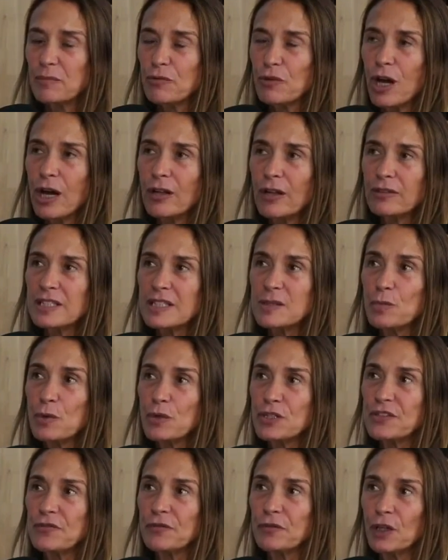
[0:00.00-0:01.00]
brought this
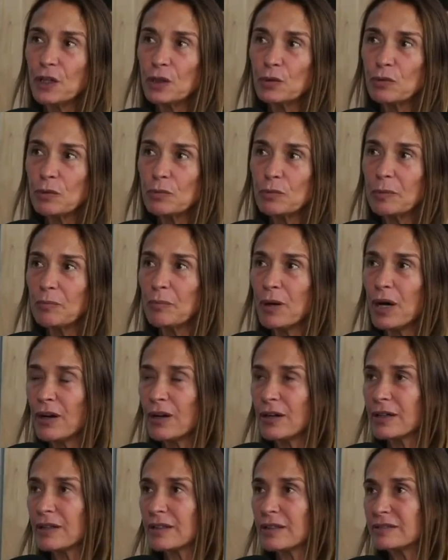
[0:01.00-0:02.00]
most vulnerable
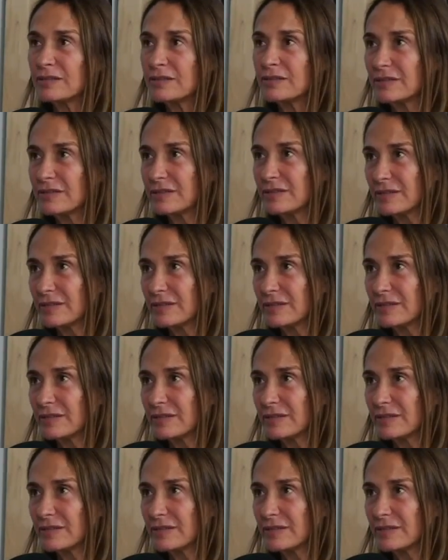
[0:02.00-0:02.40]
part